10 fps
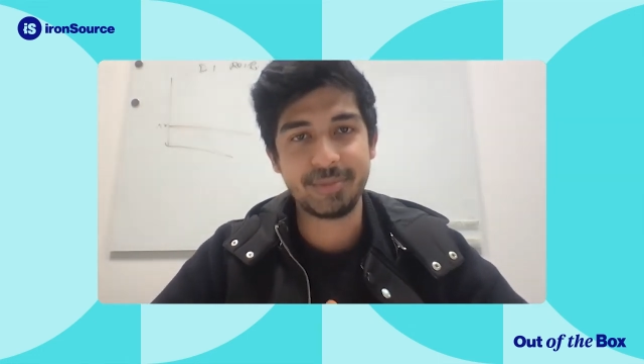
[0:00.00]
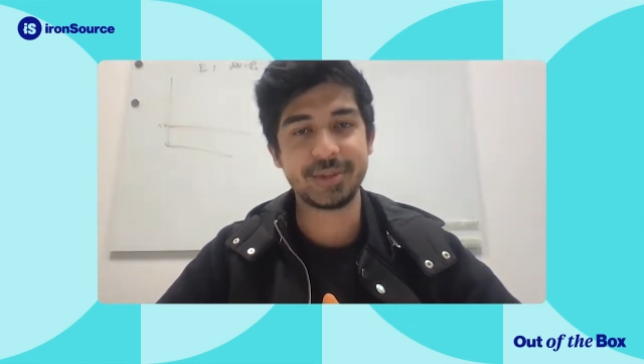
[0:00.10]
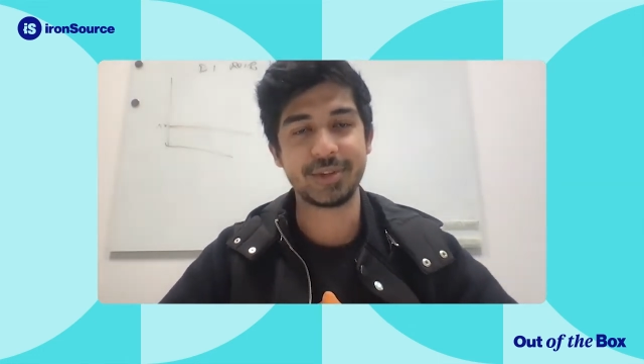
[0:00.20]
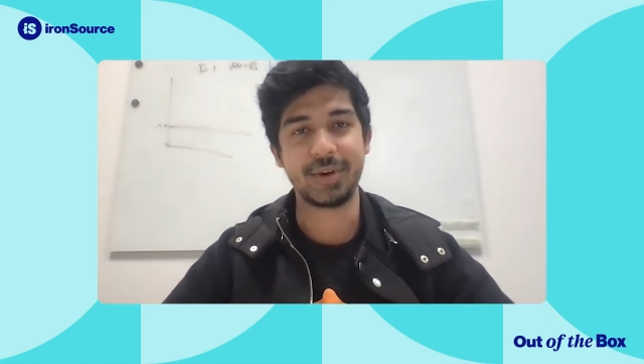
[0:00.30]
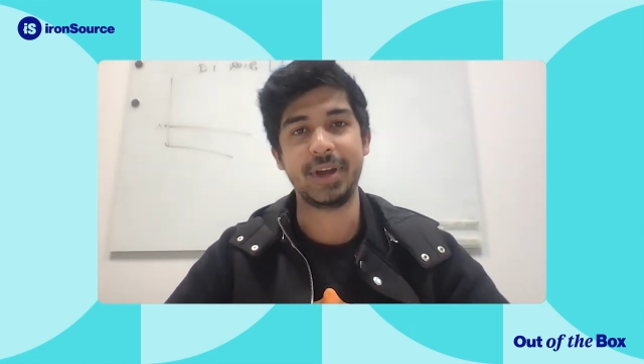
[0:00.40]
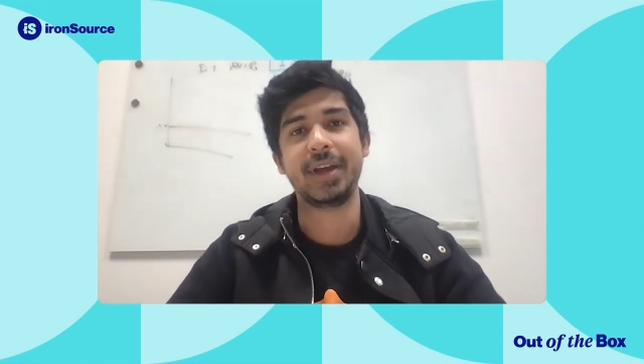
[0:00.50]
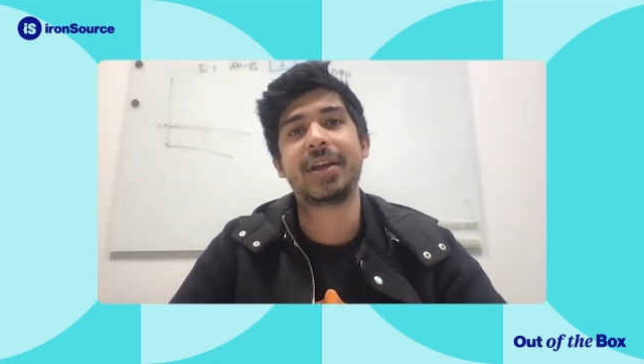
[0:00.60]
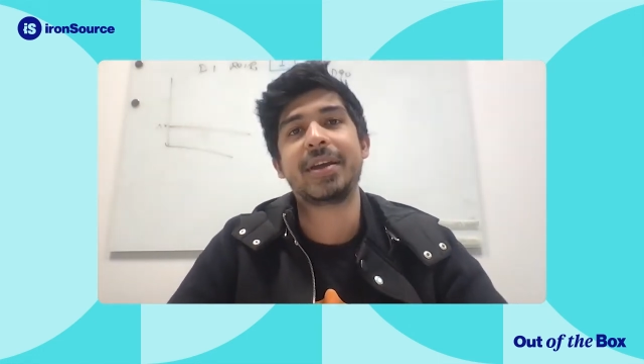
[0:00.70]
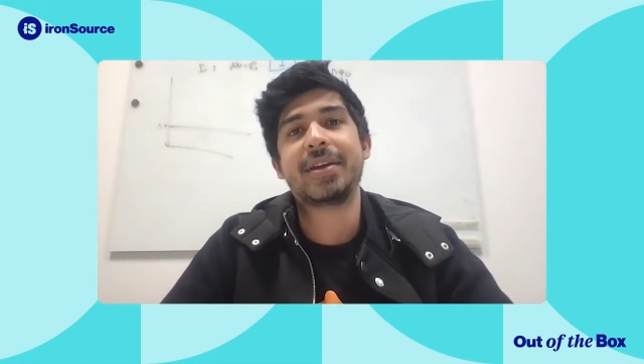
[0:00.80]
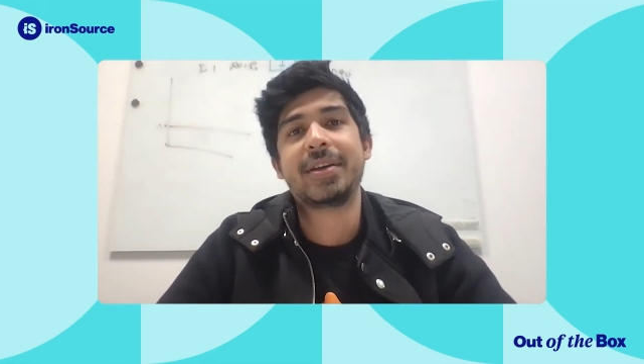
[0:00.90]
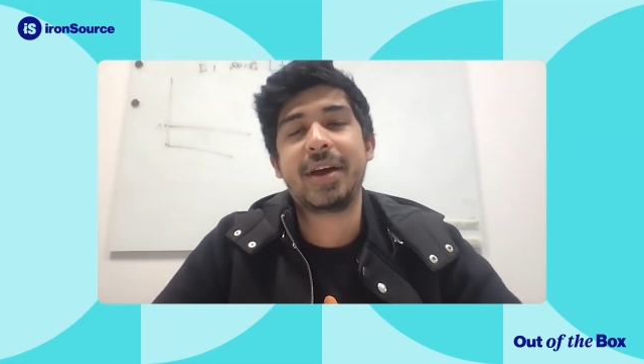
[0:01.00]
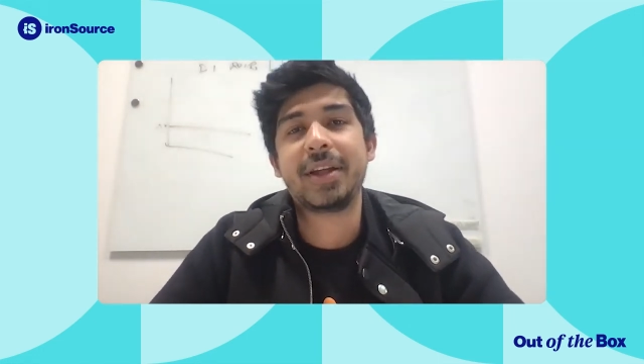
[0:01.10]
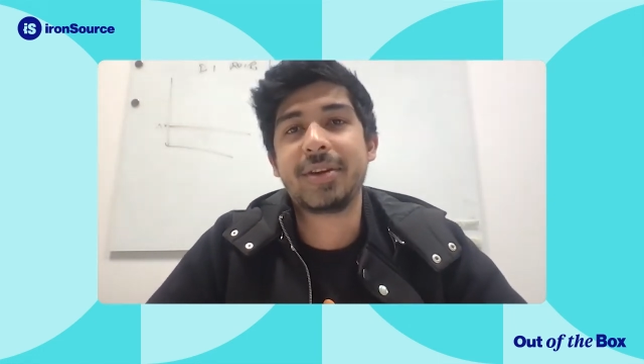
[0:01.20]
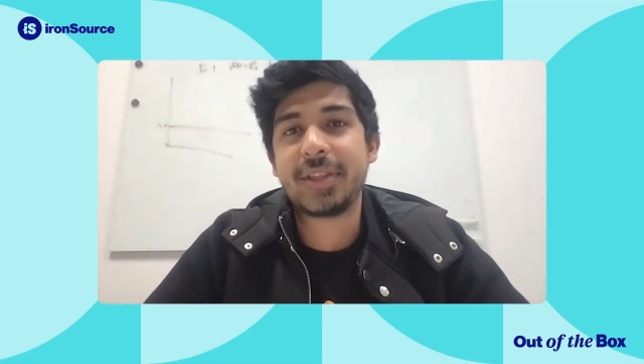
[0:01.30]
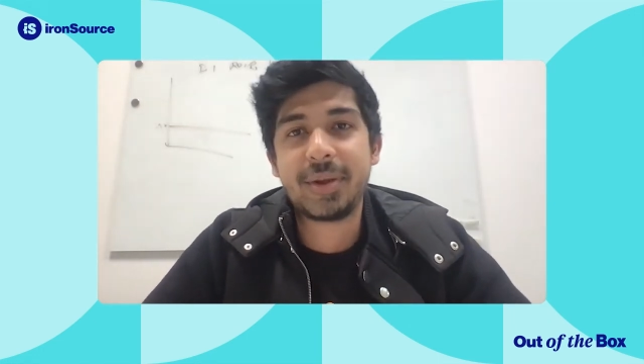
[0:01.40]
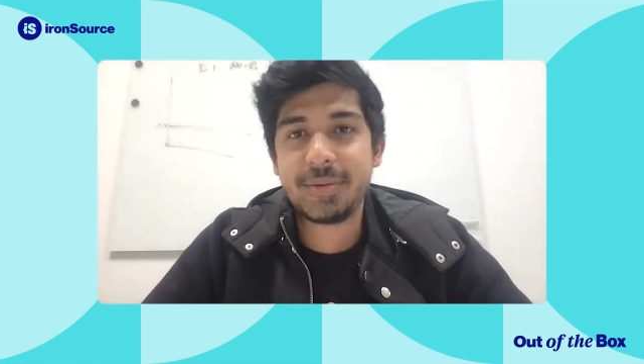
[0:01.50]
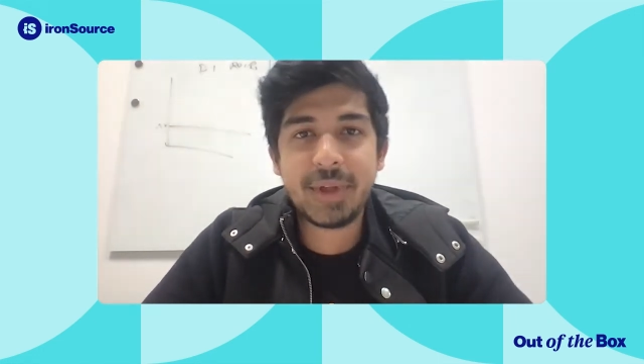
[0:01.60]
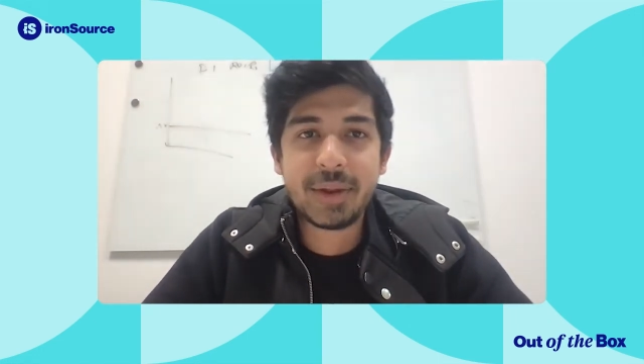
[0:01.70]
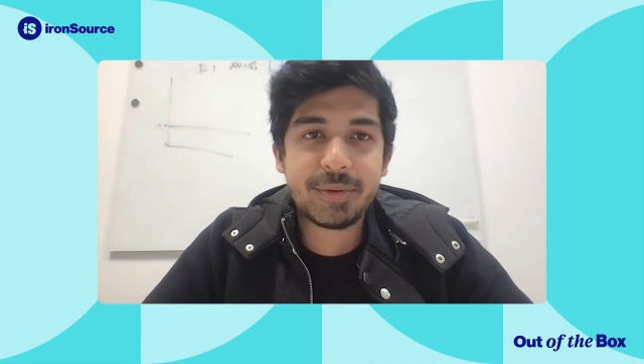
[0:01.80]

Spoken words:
So I thought that